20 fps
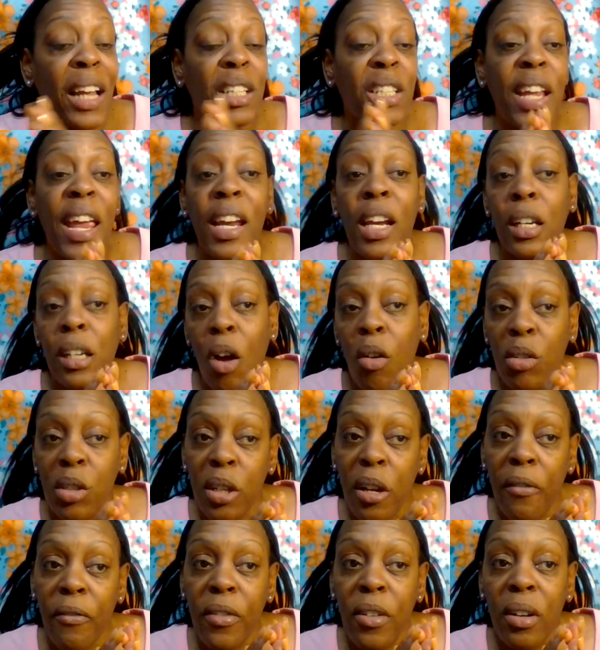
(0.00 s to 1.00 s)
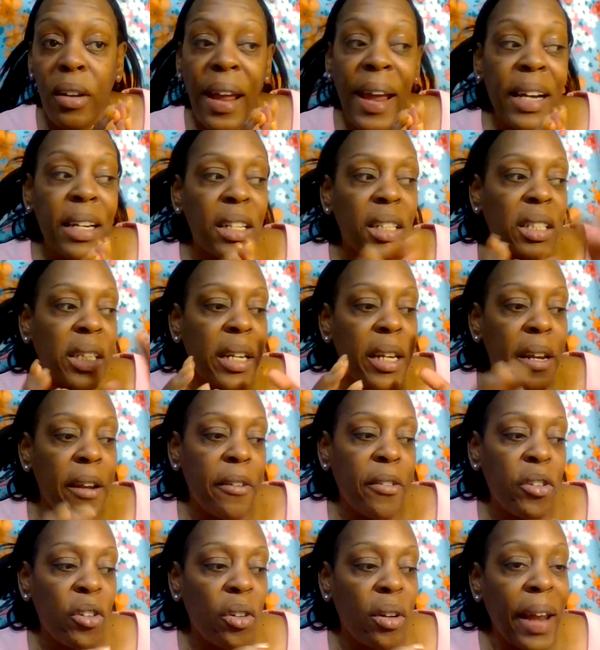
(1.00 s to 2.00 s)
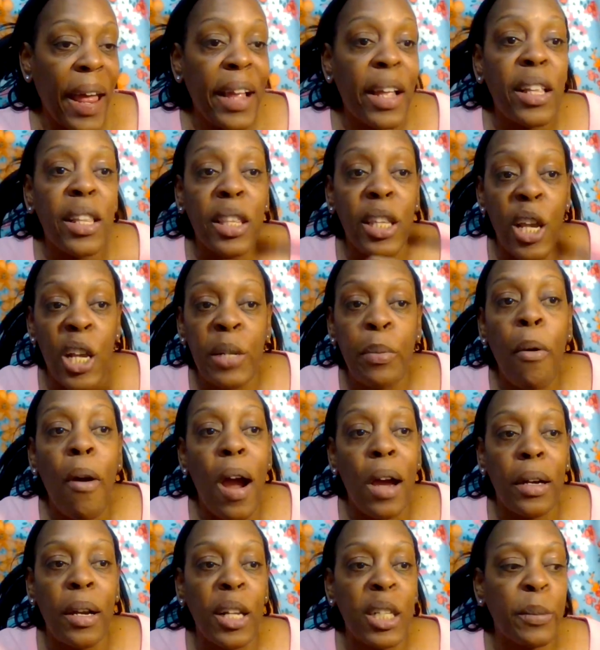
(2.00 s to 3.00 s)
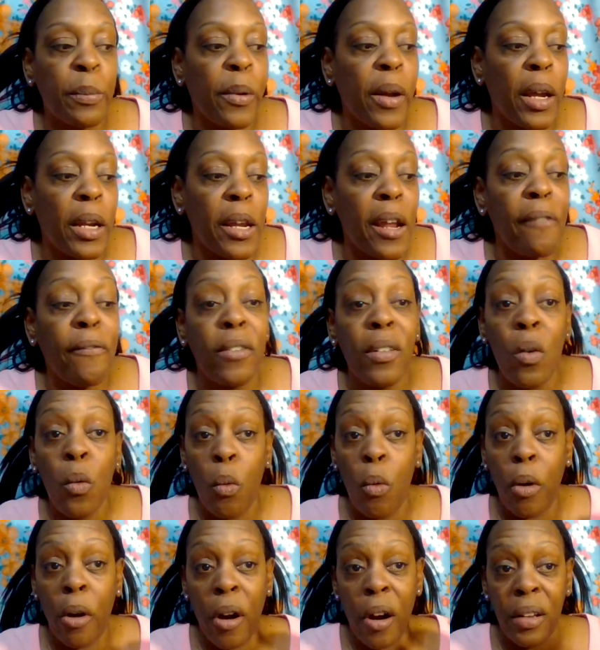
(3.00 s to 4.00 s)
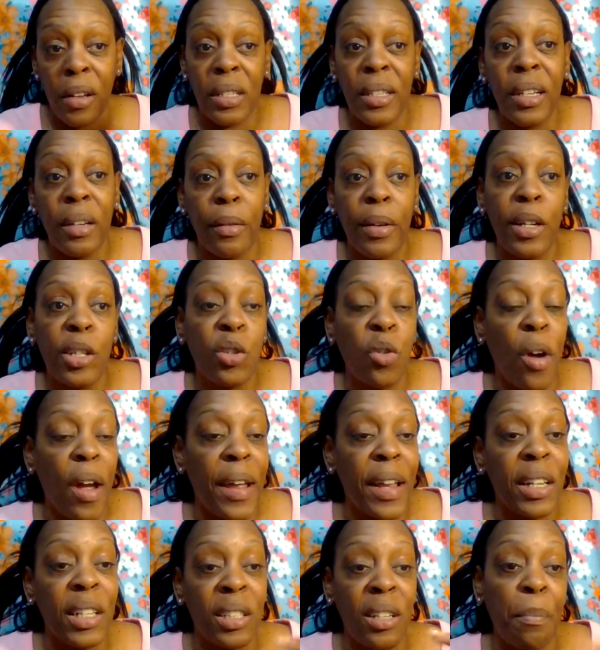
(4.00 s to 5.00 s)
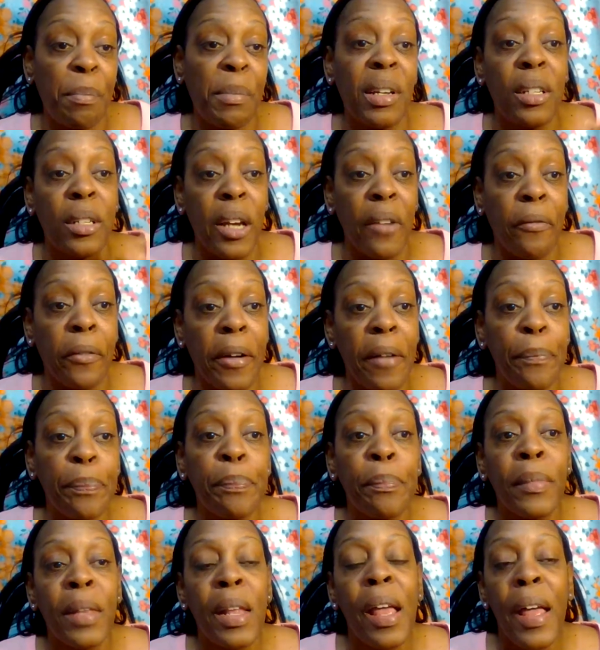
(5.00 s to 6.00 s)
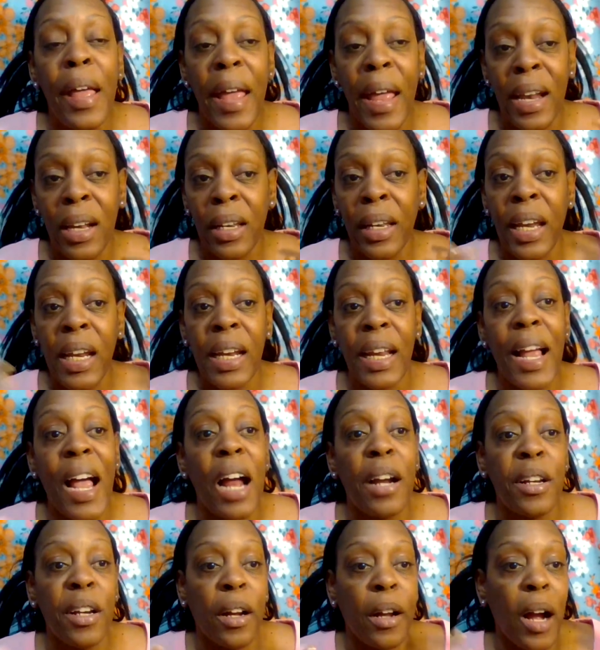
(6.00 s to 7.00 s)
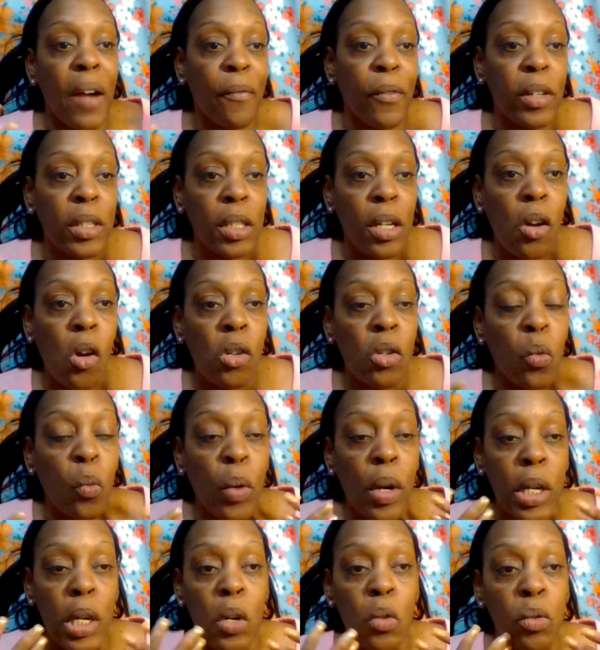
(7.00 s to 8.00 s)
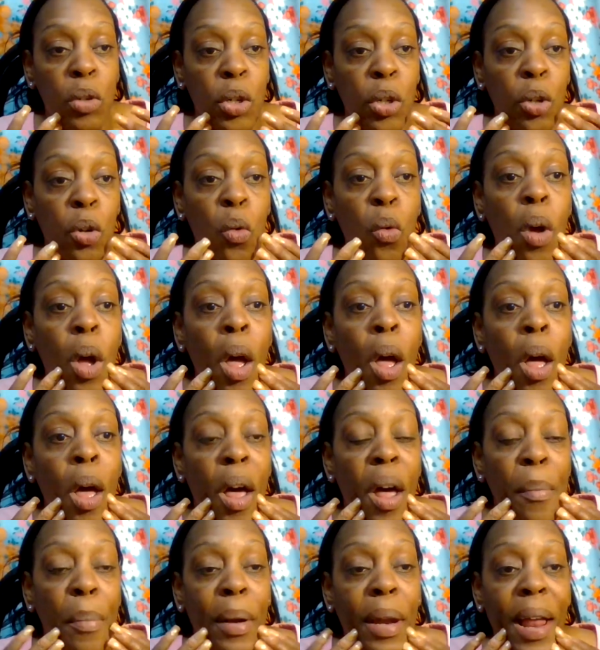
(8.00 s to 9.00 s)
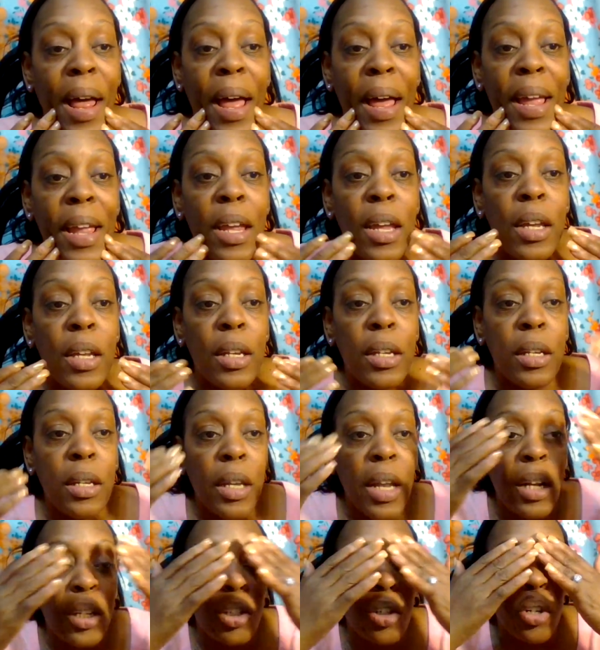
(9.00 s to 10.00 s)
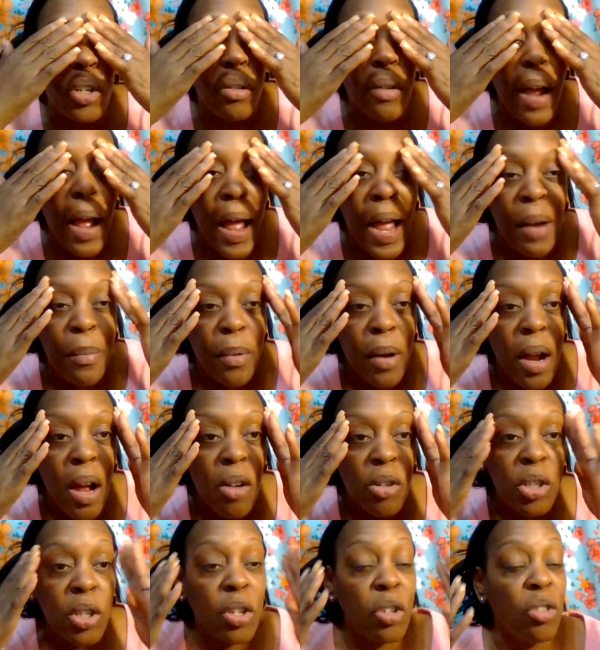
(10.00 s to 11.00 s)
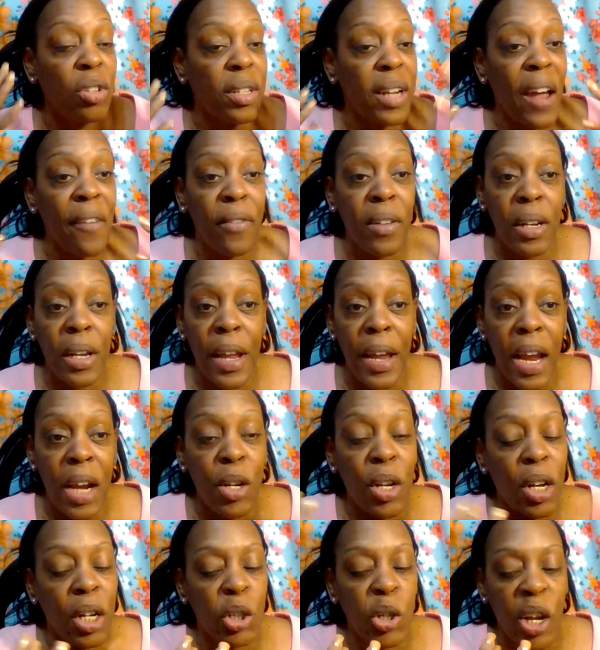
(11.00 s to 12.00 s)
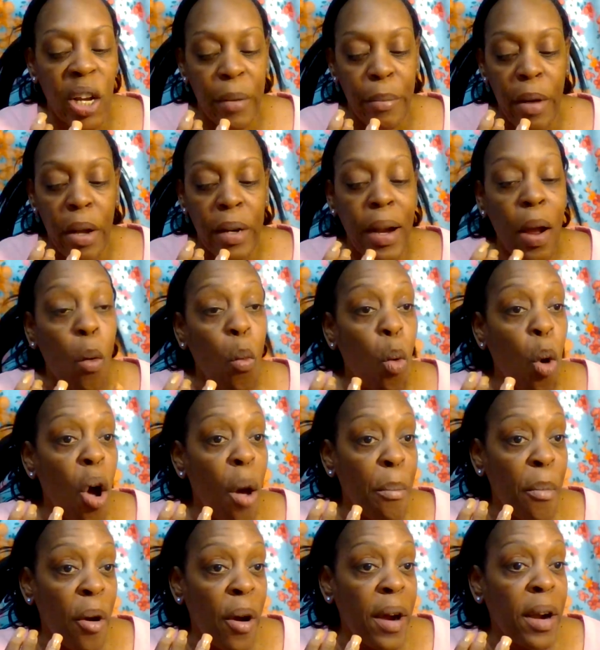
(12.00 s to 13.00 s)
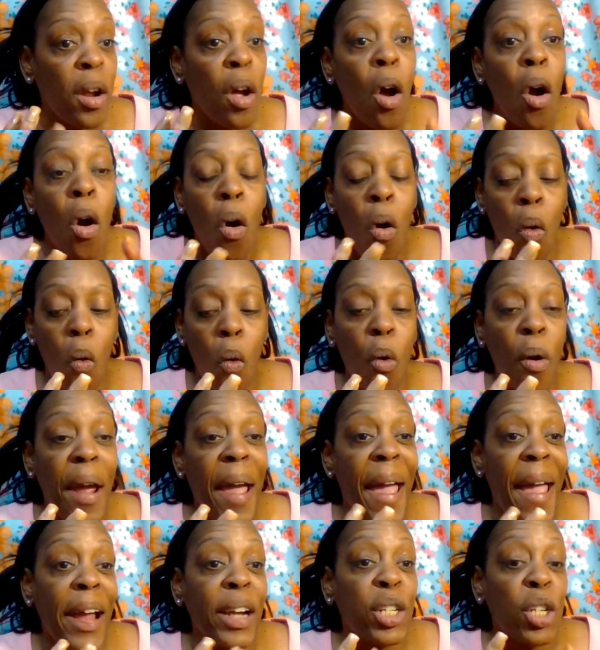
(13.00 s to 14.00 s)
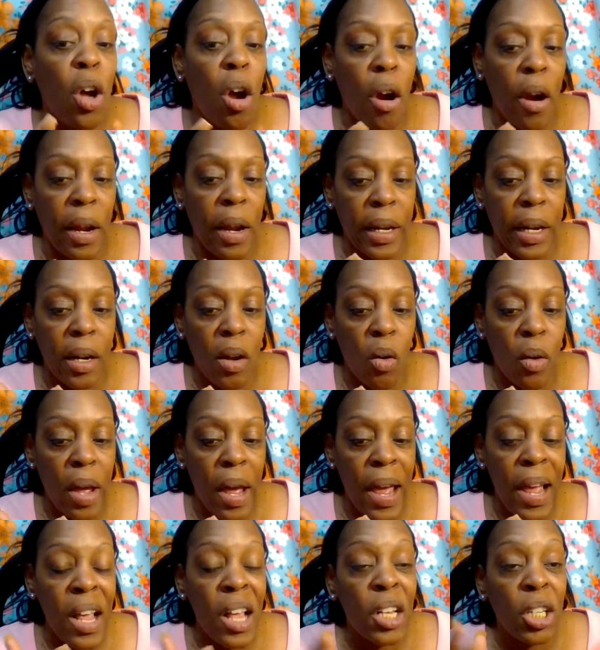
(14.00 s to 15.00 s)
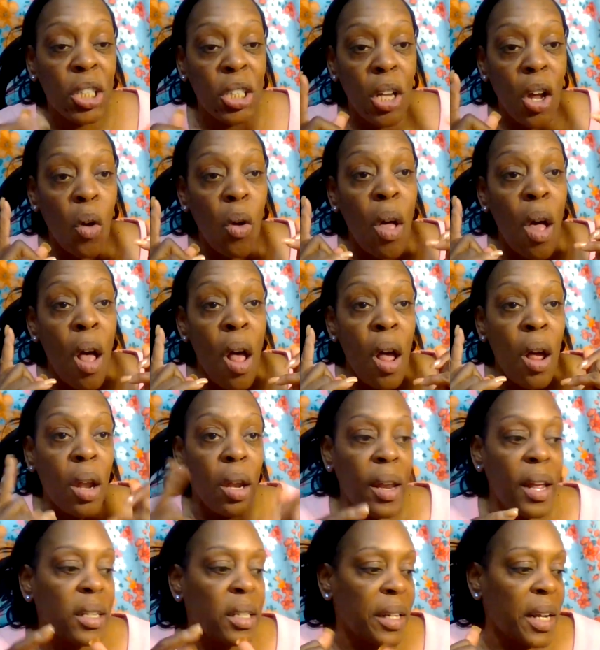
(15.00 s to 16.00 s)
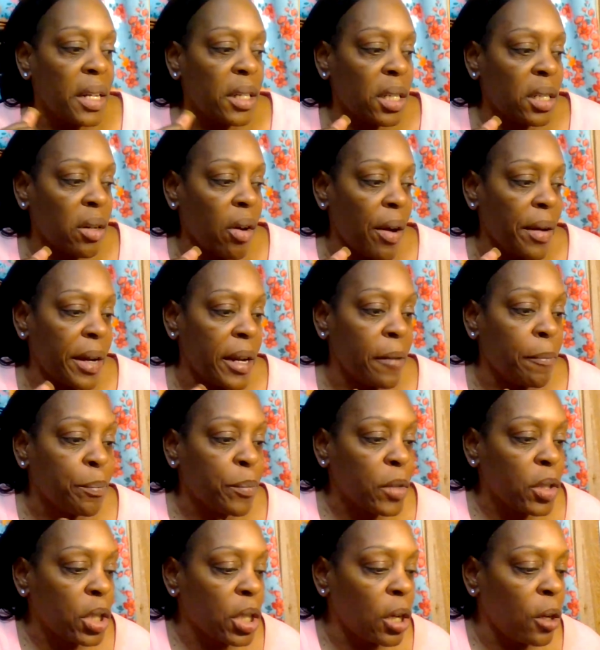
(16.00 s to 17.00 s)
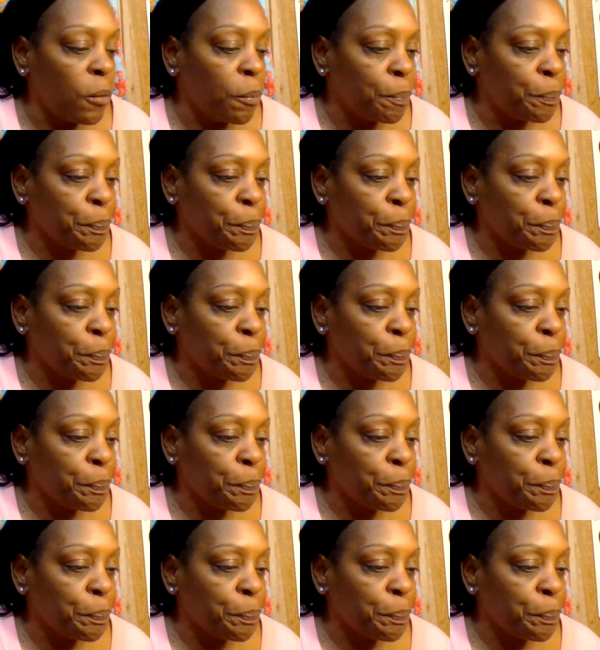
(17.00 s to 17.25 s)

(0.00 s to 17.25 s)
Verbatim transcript: Take notes if you like to see if you like these products. But if you are considering trying something different and getting out of your comfort zone, when you do apply it to your eyebrows, you definitely can. You can check them out at Walmart or at Target. Okay, so let's get started. So